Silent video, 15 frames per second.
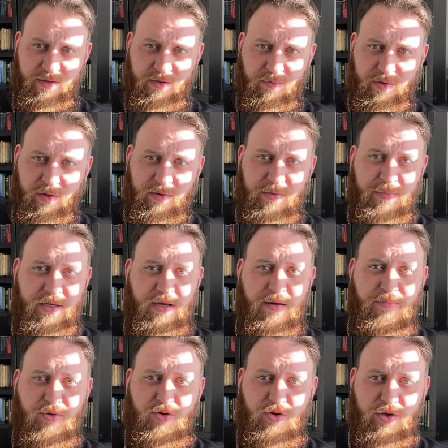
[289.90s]
We only
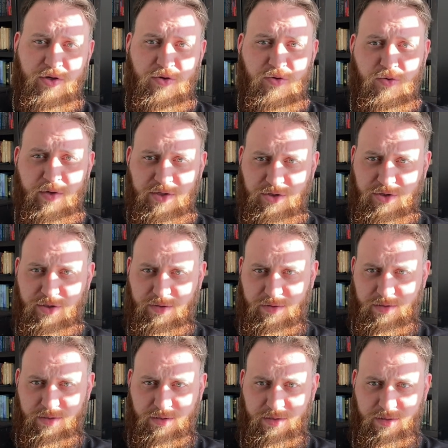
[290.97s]
become good
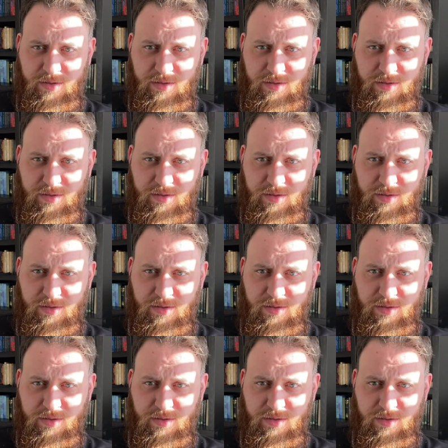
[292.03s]
Christians,